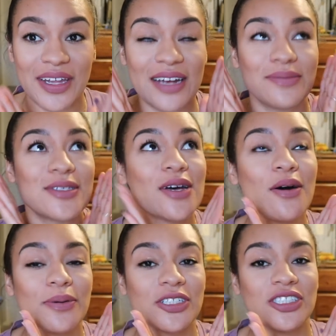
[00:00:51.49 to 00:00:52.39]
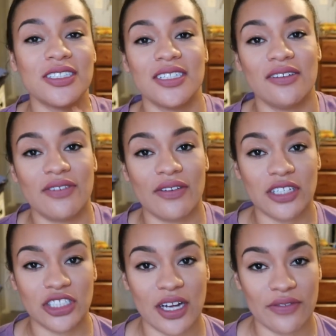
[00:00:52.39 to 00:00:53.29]
that I am so appreciative of
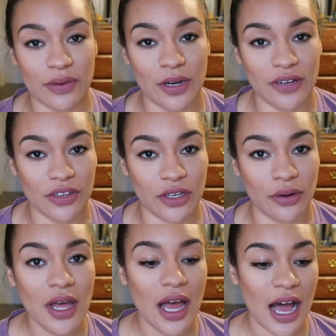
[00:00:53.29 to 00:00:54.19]
each and every one of you.